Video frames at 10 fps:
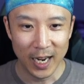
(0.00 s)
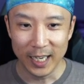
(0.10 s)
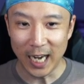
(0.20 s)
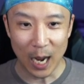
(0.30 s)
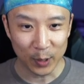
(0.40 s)

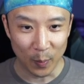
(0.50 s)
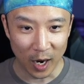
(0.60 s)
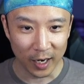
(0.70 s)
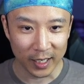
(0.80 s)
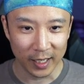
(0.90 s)
Captain
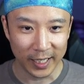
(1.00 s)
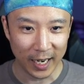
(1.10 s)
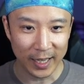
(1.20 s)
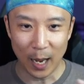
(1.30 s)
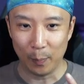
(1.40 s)
America, getting
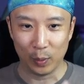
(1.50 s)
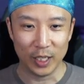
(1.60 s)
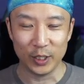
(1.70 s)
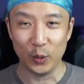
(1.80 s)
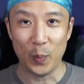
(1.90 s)
that
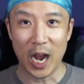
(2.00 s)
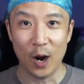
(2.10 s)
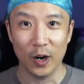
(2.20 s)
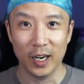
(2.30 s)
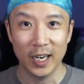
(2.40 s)
+2
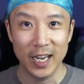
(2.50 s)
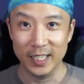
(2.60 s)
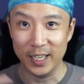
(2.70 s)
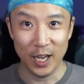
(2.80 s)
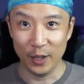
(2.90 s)
power is
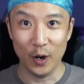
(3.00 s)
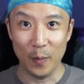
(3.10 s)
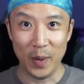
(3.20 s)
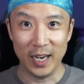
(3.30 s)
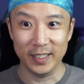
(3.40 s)
another
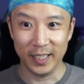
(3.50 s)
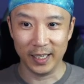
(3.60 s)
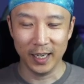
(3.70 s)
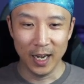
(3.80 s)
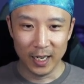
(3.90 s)
amazing
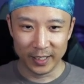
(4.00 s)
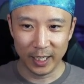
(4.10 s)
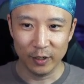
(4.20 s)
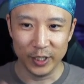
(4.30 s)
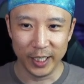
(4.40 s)

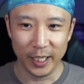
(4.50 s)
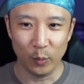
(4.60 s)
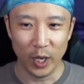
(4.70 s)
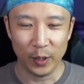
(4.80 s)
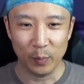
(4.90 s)
synergy
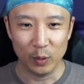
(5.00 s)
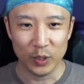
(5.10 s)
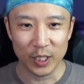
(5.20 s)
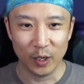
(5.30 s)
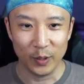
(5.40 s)
with
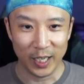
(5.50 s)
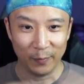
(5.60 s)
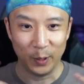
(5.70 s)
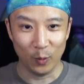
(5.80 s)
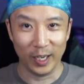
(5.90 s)
Moonstone. You
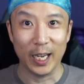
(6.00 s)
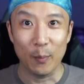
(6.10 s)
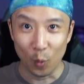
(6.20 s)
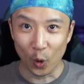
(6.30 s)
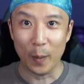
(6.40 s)
definitely want to get
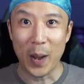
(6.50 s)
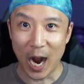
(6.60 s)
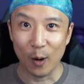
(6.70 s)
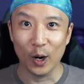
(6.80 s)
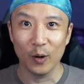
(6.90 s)
more
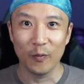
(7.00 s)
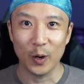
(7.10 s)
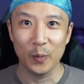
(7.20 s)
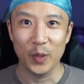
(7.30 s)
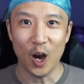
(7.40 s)
power
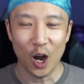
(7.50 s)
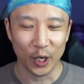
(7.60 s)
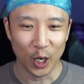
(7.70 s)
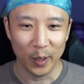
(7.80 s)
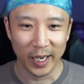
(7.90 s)
from the
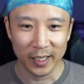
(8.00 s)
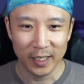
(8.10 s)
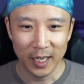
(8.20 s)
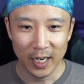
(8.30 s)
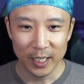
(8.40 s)
ongoing.
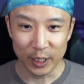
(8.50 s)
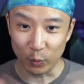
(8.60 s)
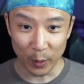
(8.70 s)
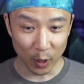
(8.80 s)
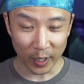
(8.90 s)

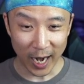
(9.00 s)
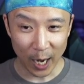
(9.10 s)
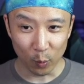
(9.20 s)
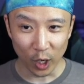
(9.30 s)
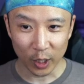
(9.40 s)
Cerebro can
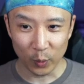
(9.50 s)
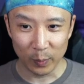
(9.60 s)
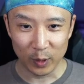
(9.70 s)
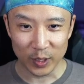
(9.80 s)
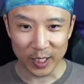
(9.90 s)
work with
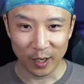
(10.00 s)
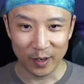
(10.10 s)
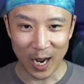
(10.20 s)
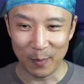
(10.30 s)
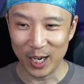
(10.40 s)
Moonstone.
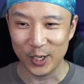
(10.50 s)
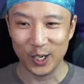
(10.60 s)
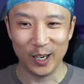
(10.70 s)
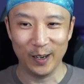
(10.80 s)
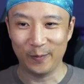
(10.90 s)
I'm not
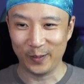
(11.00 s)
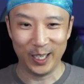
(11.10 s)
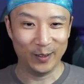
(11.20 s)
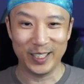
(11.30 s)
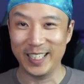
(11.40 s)
sure if, you know,
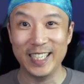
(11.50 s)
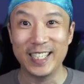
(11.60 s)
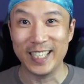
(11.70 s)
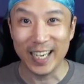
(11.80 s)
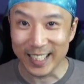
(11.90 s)

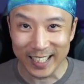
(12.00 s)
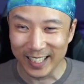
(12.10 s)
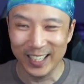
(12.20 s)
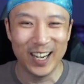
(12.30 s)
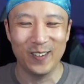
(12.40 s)
C6
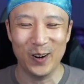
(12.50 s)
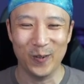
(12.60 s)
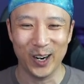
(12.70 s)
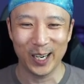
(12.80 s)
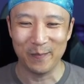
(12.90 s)
will
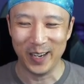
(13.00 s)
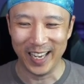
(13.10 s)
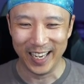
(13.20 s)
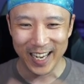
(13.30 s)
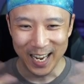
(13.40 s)
work, but
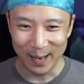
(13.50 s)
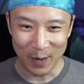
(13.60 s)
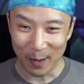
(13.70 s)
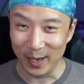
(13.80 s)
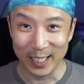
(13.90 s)

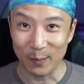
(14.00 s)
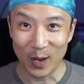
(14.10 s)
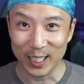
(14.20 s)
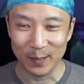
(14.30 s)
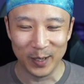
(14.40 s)
maybe it's a
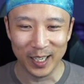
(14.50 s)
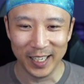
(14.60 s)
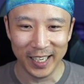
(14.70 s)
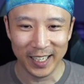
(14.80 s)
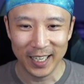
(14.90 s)
possibility.